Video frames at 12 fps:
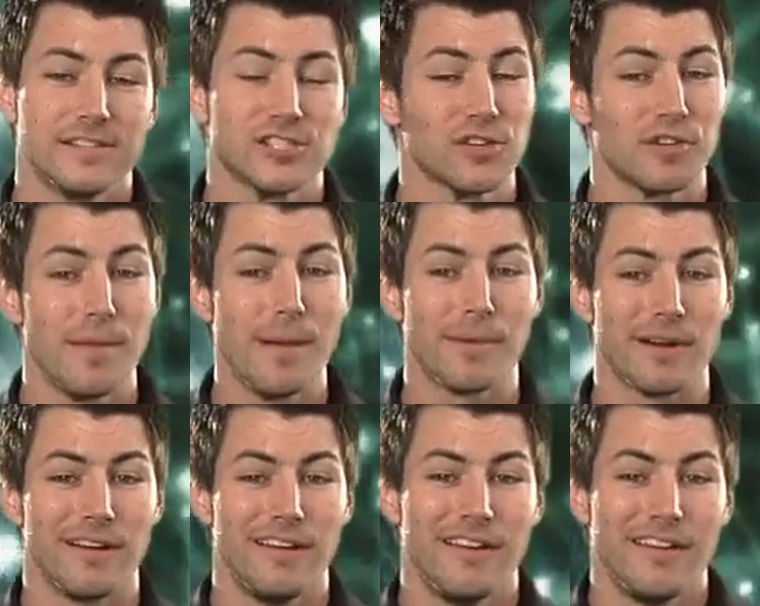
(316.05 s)
So remember,
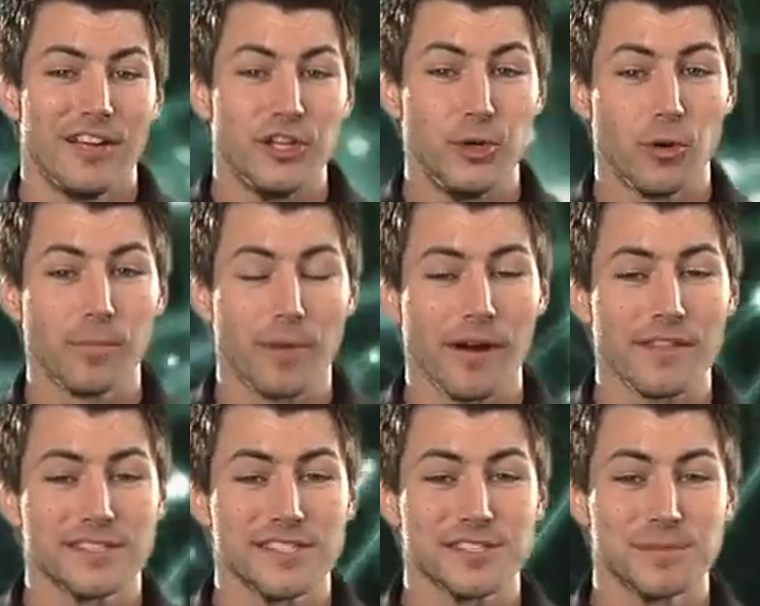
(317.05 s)
you're part of
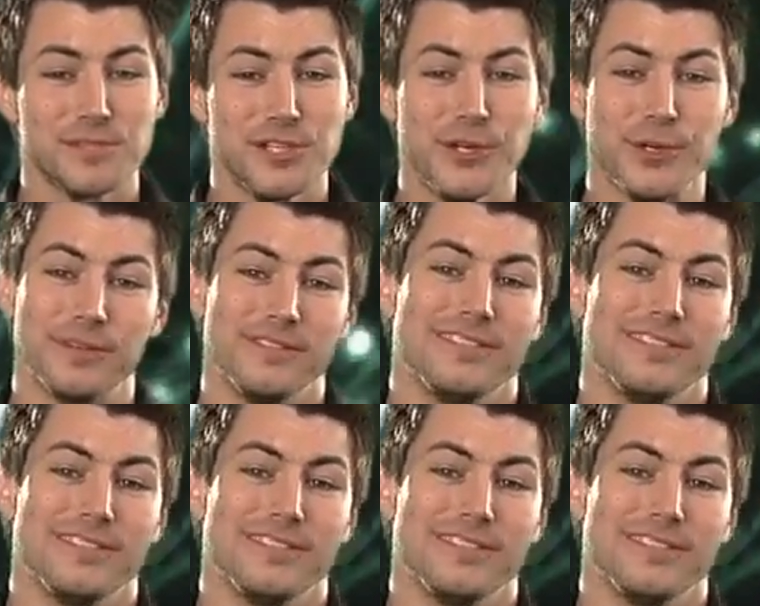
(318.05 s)
the system too.